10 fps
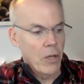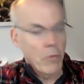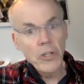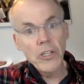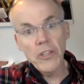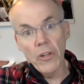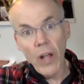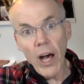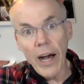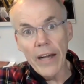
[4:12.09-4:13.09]
which is a
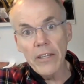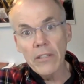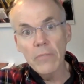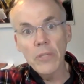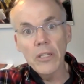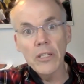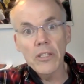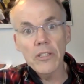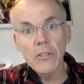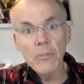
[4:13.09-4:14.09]
lot. I mean,
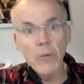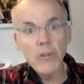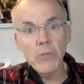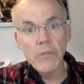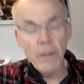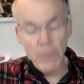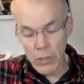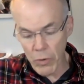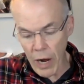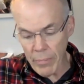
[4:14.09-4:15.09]
it's the most we've ever
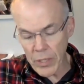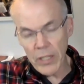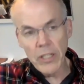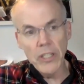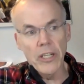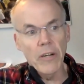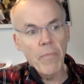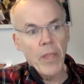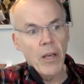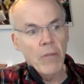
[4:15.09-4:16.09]
dropped in a year.
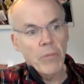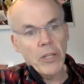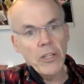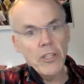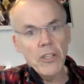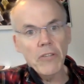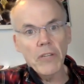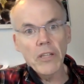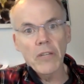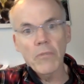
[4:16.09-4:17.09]
But
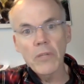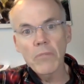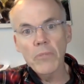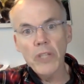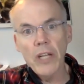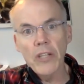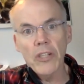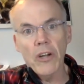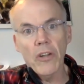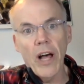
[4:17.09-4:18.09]
considering that we changed
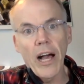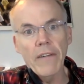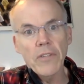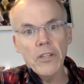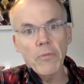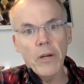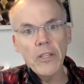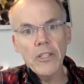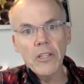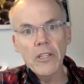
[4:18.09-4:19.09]
our lives in
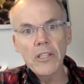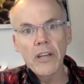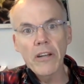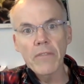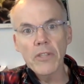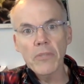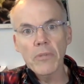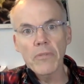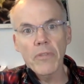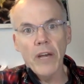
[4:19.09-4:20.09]
ways that none of us would
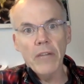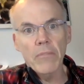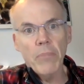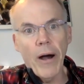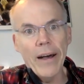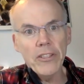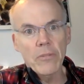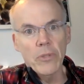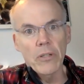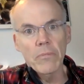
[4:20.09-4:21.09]
have thought
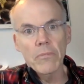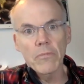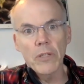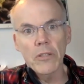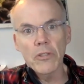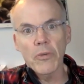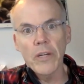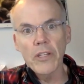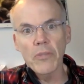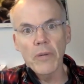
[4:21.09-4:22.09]
possible when
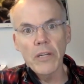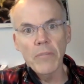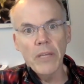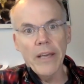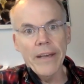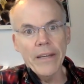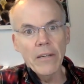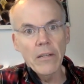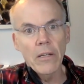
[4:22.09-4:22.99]
2020 began,